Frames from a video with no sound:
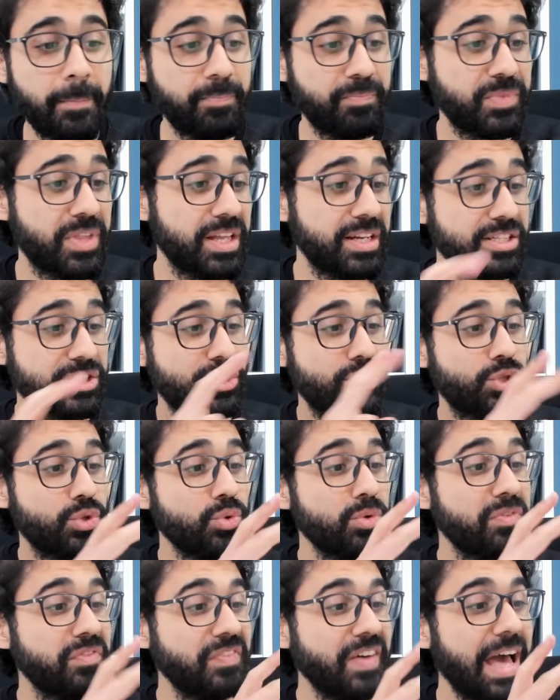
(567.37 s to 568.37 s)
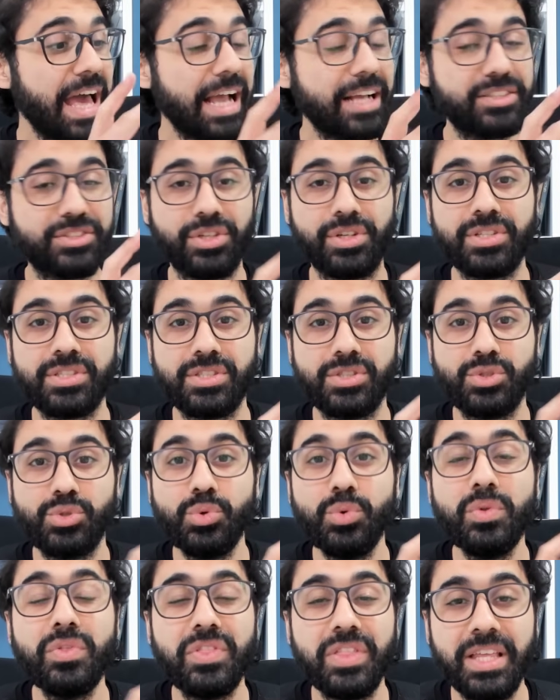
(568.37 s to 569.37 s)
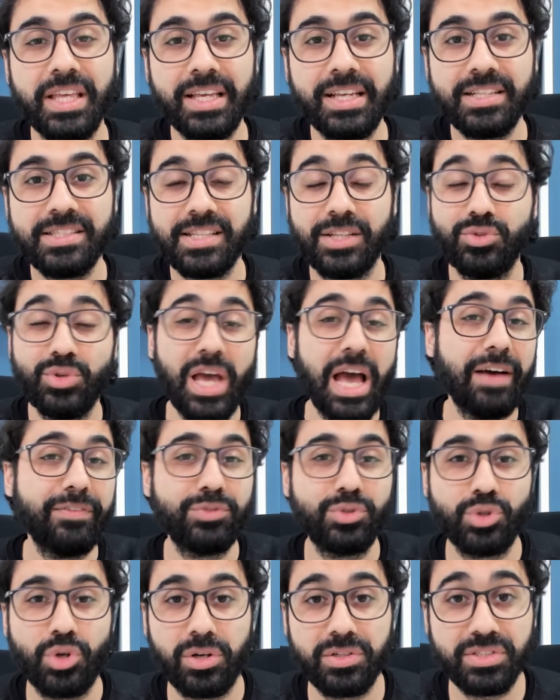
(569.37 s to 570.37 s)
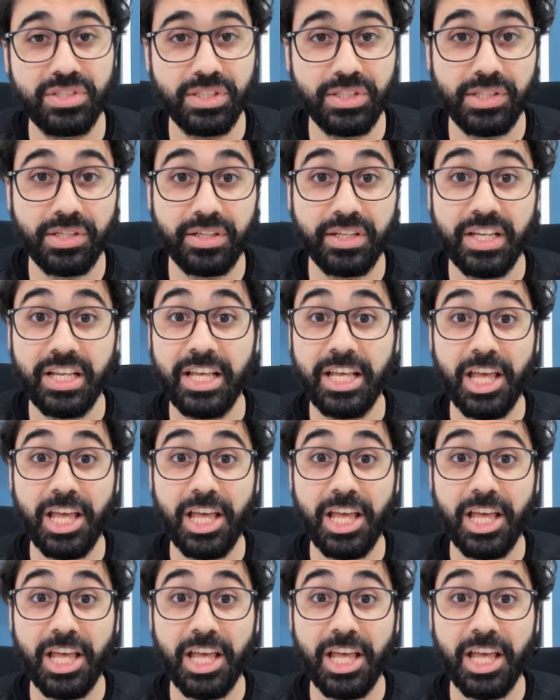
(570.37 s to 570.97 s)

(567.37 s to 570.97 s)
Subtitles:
there is two factors, two things that you have to consider.